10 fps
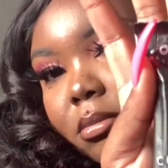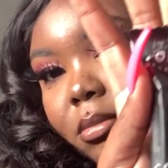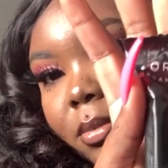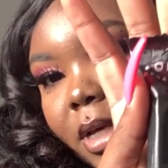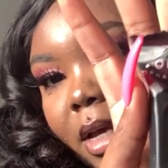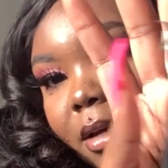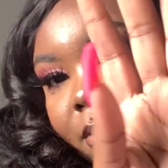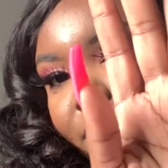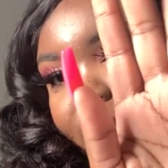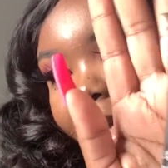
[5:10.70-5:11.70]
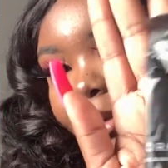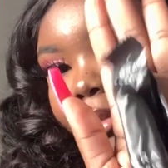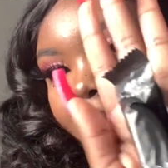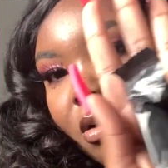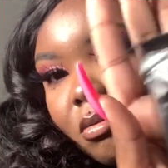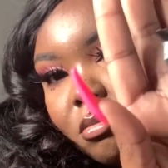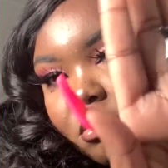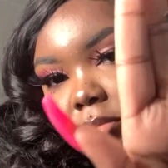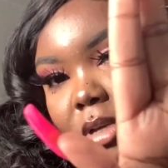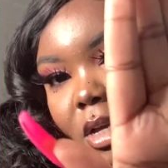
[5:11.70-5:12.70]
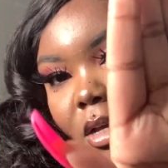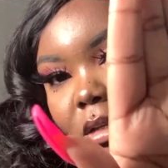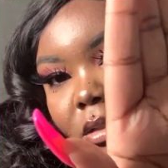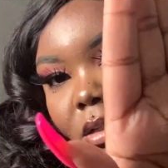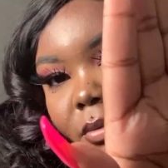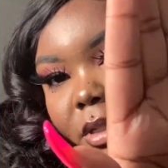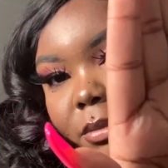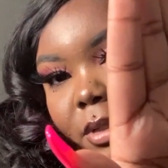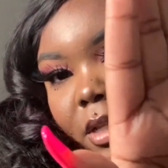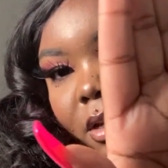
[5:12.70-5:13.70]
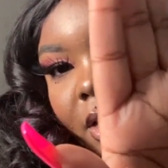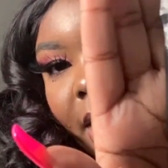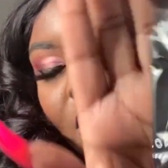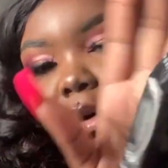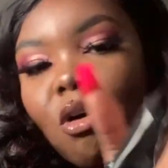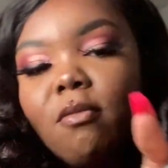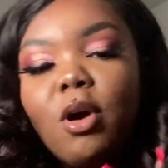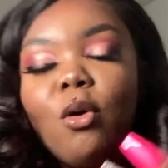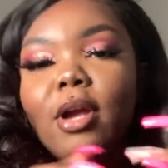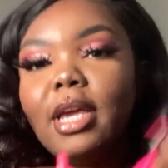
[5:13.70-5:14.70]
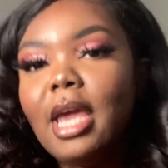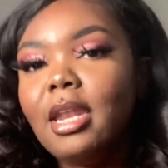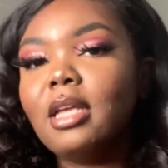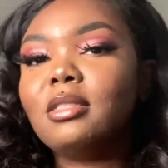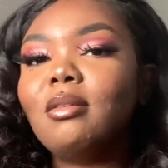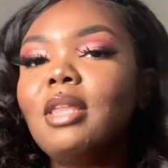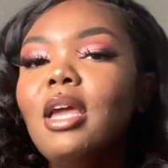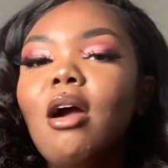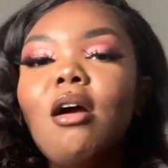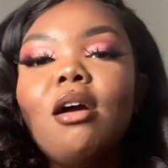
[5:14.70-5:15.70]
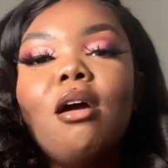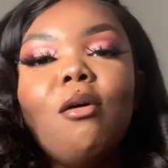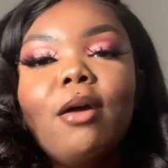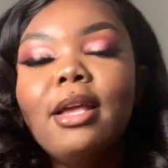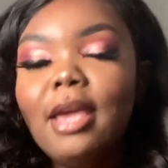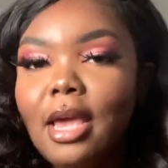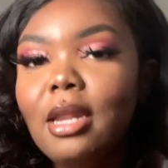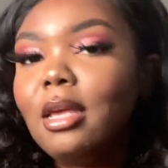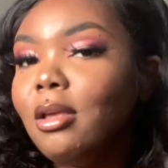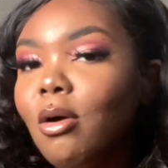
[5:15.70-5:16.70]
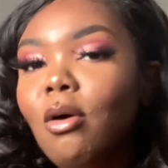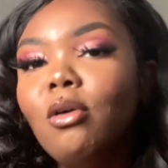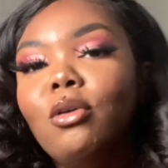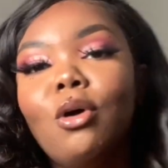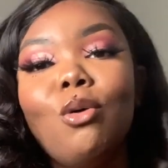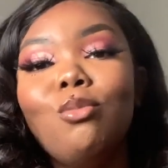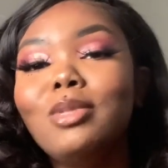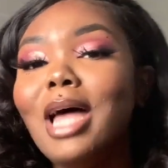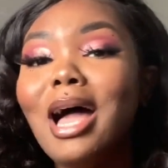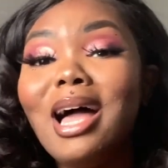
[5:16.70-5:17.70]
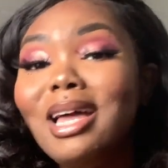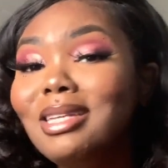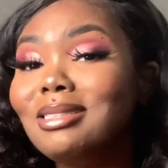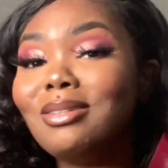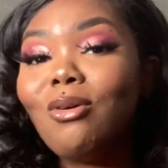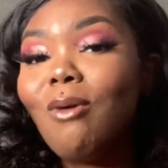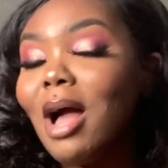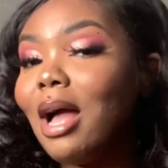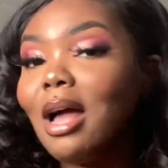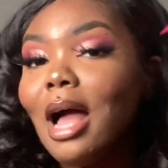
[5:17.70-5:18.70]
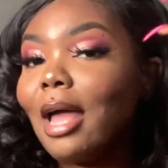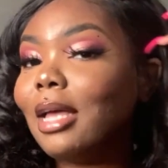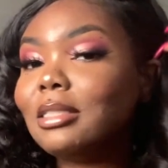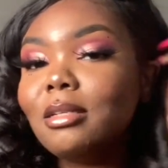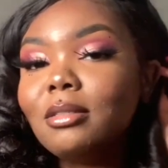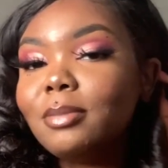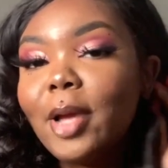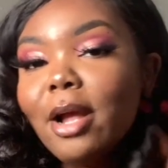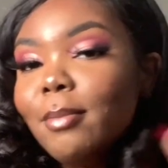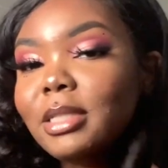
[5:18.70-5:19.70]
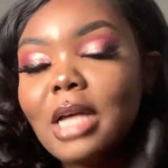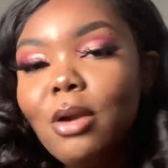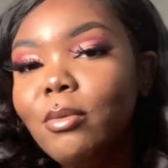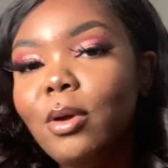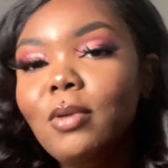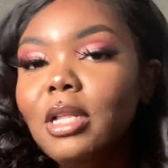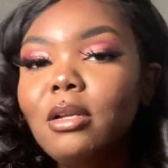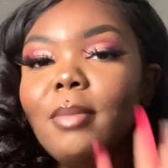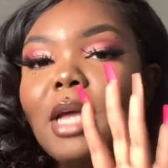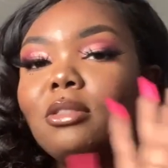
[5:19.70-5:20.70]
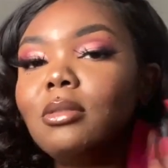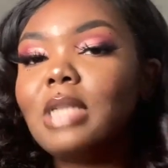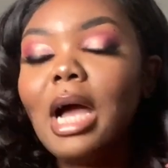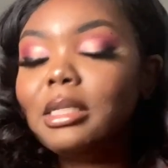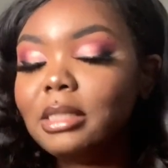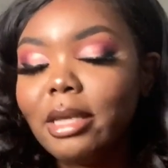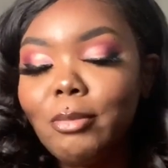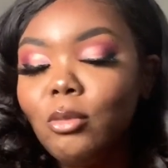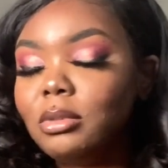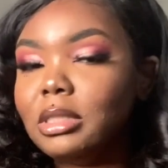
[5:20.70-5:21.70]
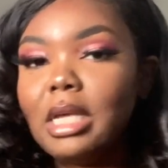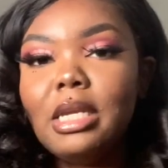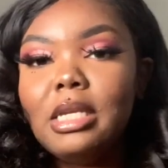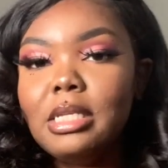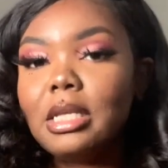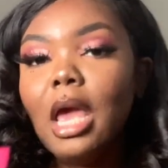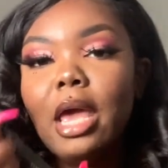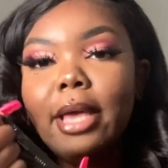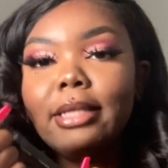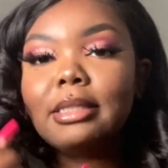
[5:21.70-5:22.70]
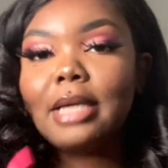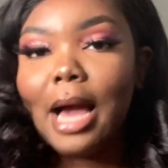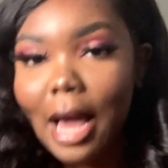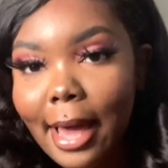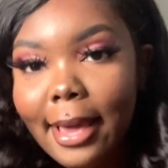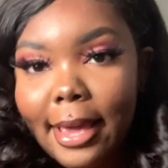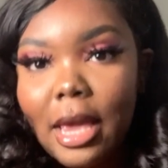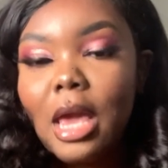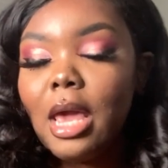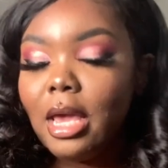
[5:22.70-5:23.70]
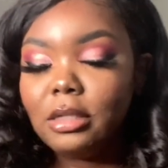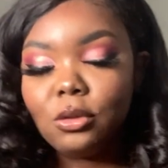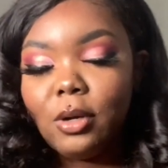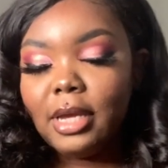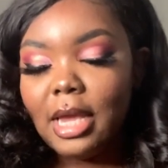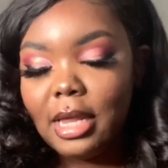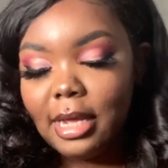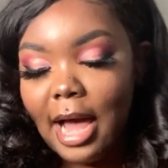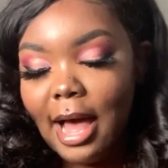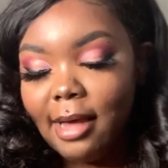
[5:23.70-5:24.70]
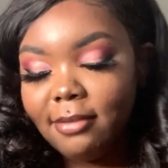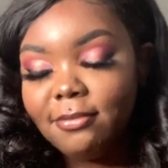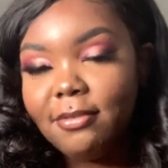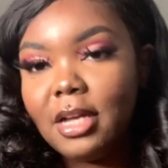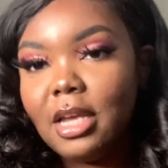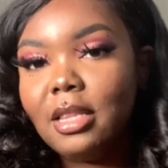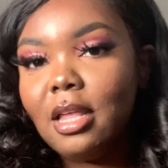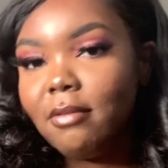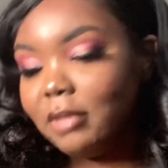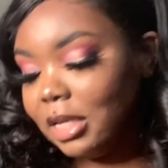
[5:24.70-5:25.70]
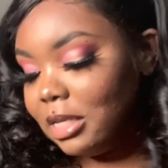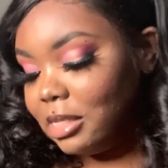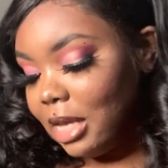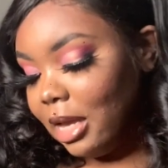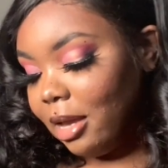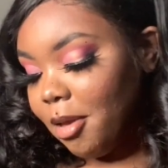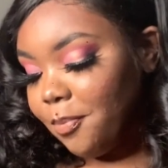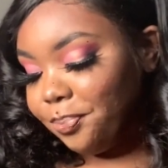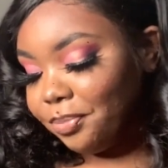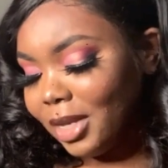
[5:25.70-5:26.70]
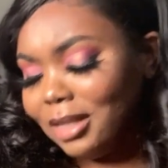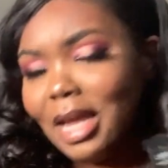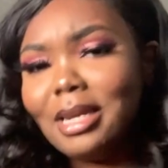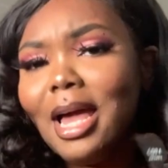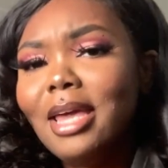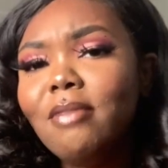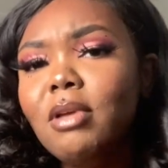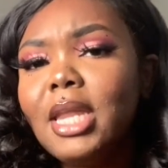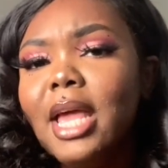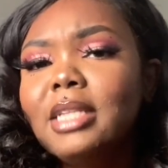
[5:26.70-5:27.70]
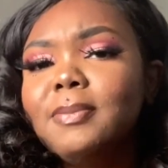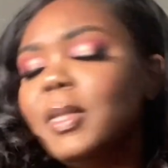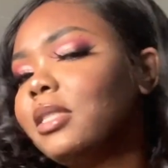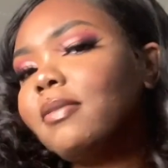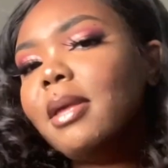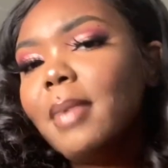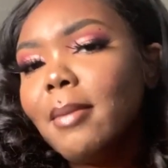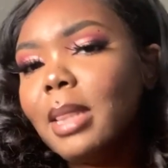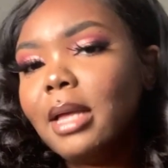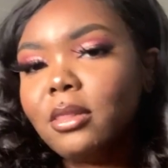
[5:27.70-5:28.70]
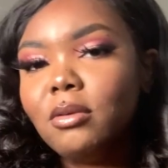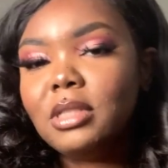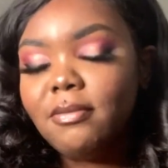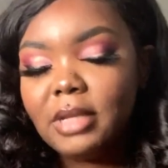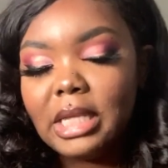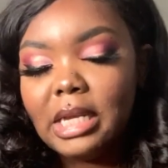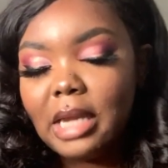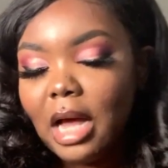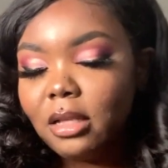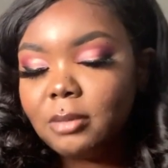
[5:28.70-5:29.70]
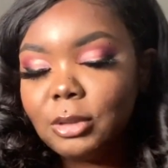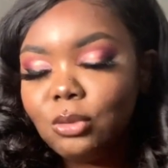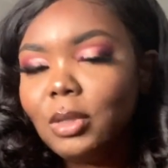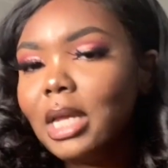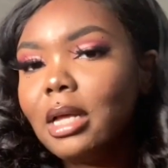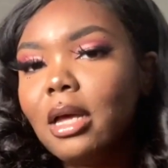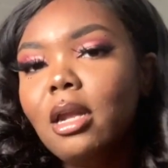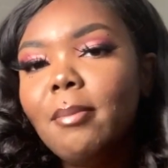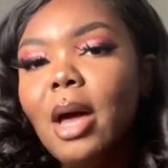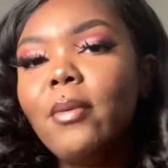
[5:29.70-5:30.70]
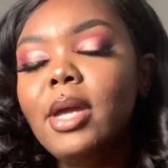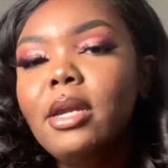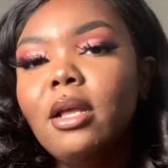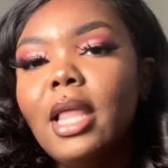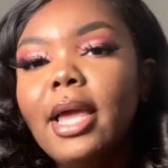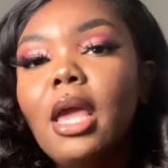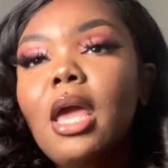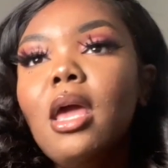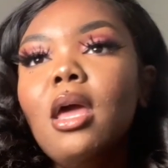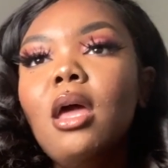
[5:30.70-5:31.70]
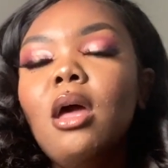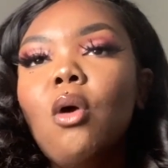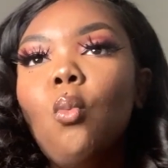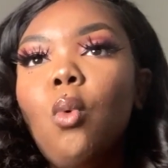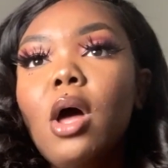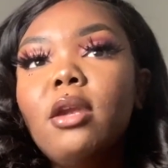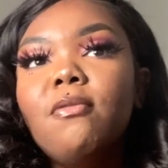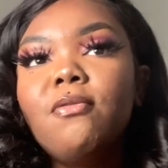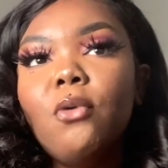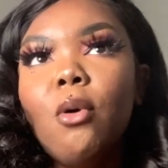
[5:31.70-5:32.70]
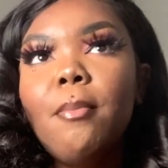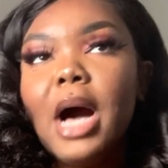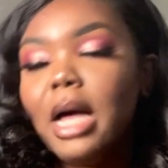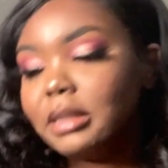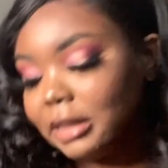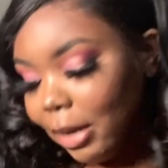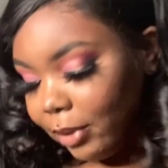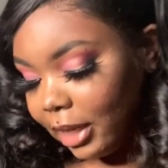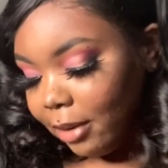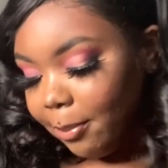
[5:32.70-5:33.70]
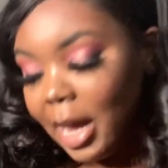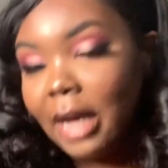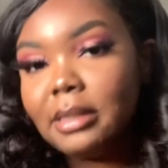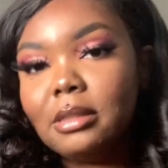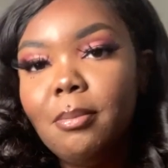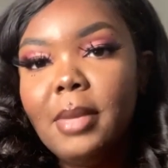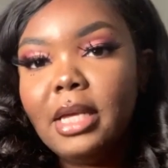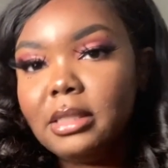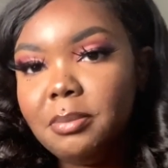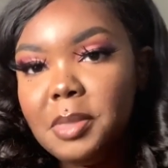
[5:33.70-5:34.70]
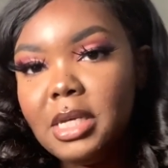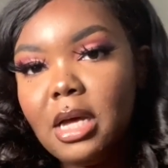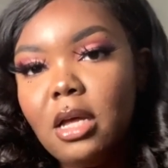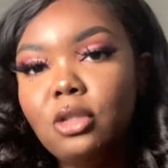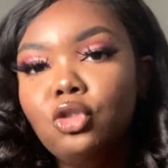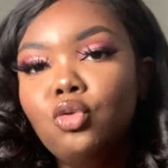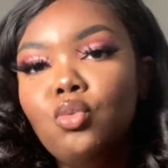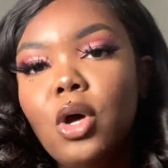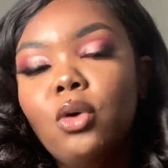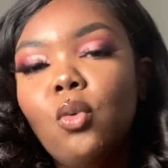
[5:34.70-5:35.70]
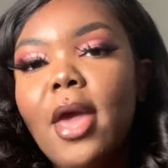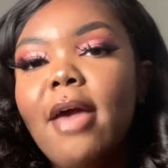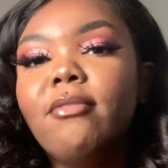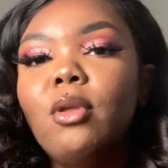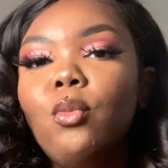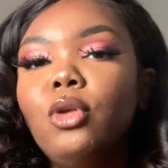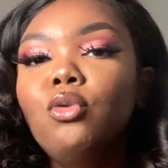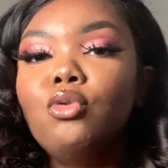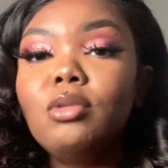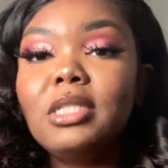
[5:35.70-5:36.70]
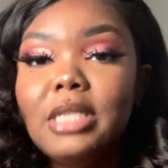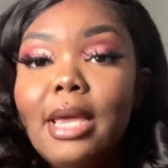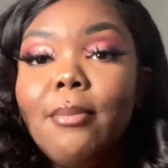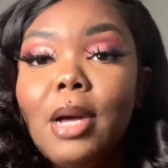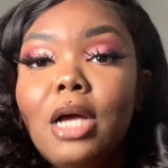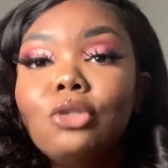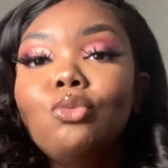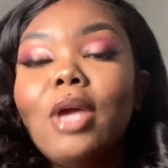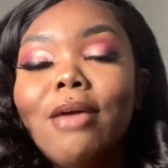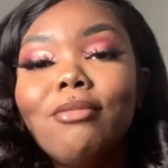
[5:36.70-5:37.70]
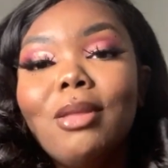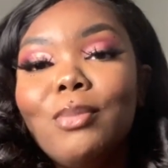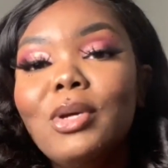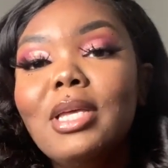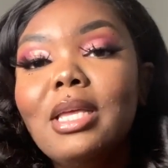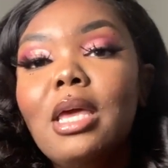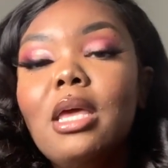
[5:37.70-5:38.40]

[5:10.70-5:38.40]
Okay, nails long. So this is what they look like. Cora organic. So they are organic, y'all. No dyes, no, I guess it's parabens, I don't know, none of them extra dyes and chemicals in these. It's cotton, it's organic. I fucking love these, and they're not even that expensive. They might be like $13-$15, but you get a good amount in there. Like one full box, because I would get a box mixed, because you know you have to, when you're using tampons, you have to put